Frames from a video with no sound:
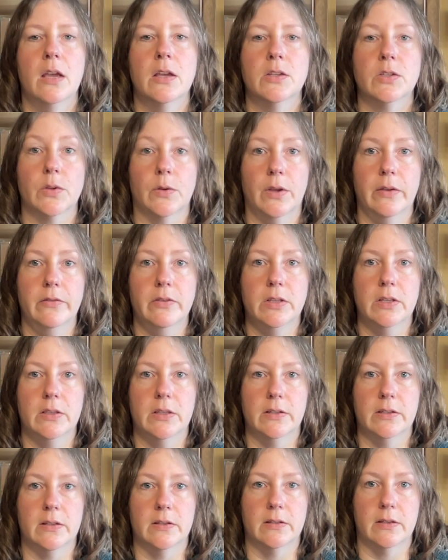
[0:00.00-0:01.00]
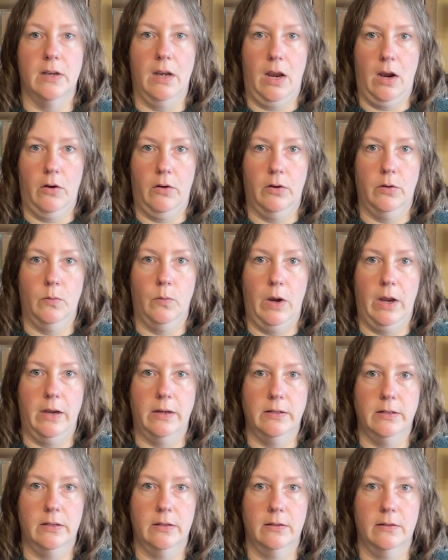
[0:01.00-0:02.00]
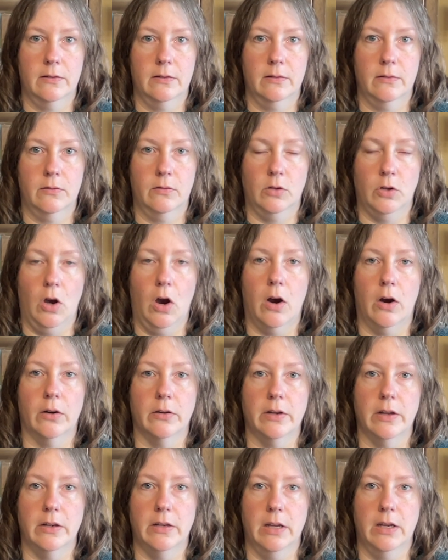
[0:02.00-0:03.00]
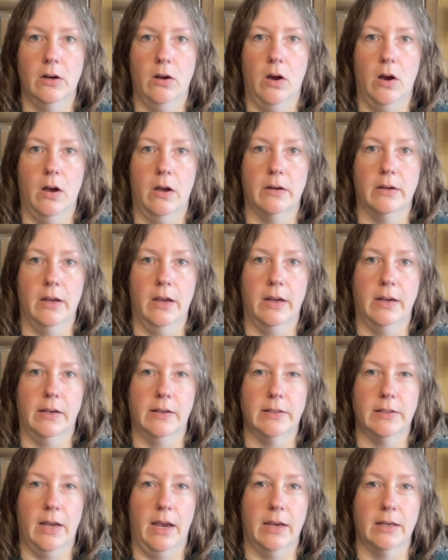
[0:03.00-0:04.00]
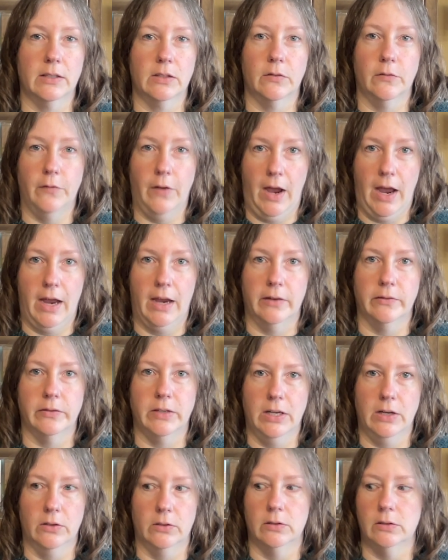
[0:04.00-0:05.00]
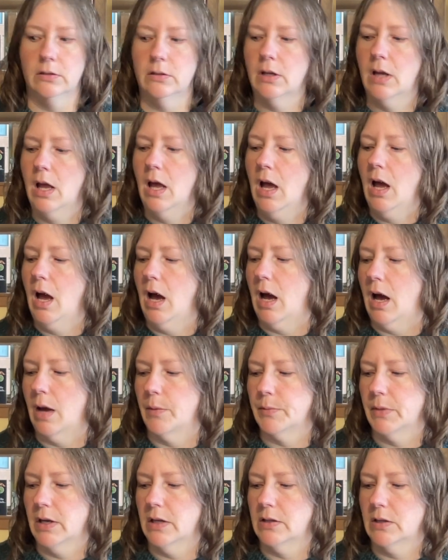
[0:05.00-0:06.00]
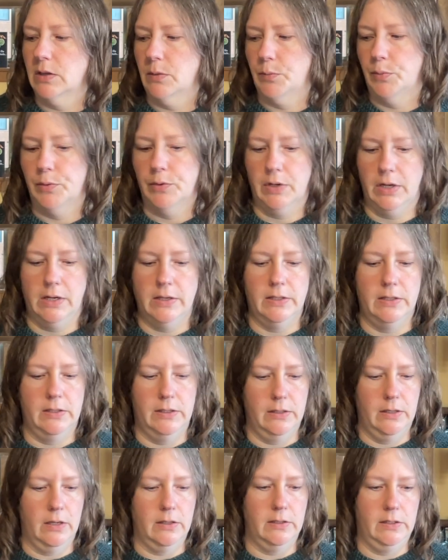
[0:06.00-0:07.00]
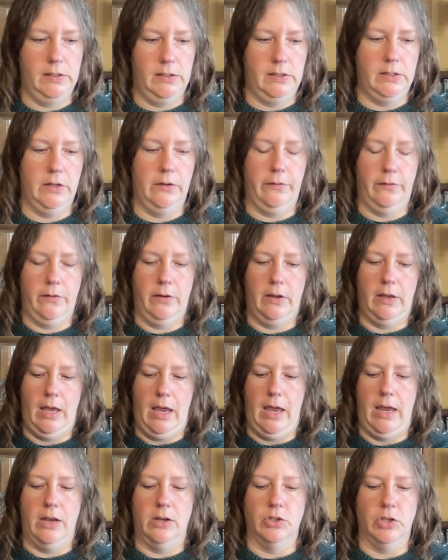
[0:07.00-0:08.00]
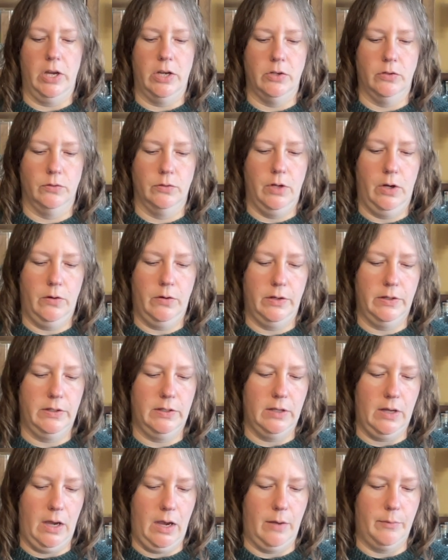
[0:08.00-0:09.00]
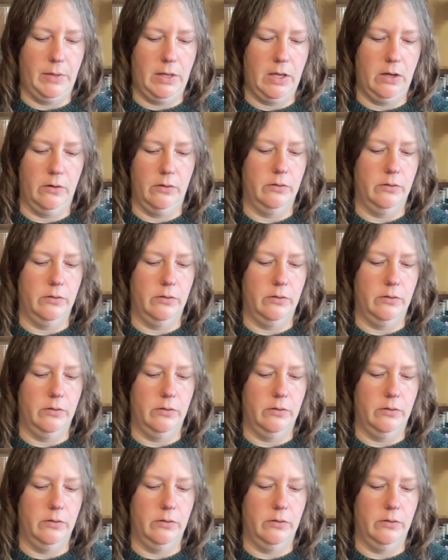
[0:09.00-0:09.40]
So given that this is an Aran weight yarn knit on a size 5 needle, um, it's a pretty stiff gauge. And you'll notice um, here